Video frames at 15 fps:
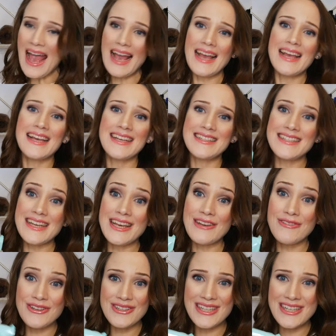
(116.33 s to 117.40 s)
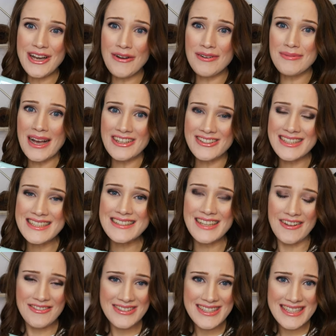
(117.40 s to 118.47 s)
And if you didn't know, I'm actually a
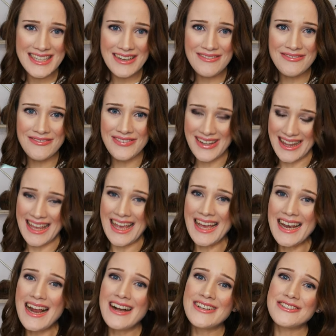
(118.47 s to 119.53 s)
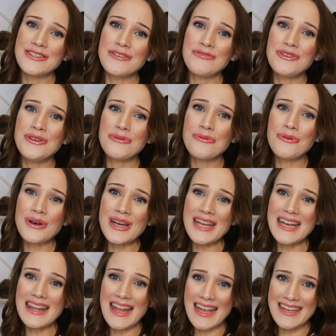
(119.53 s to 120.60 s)
DAVIDsTEA affiliate. So if you
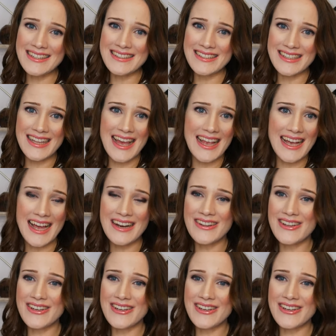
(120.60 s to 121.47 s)
would like to like kind of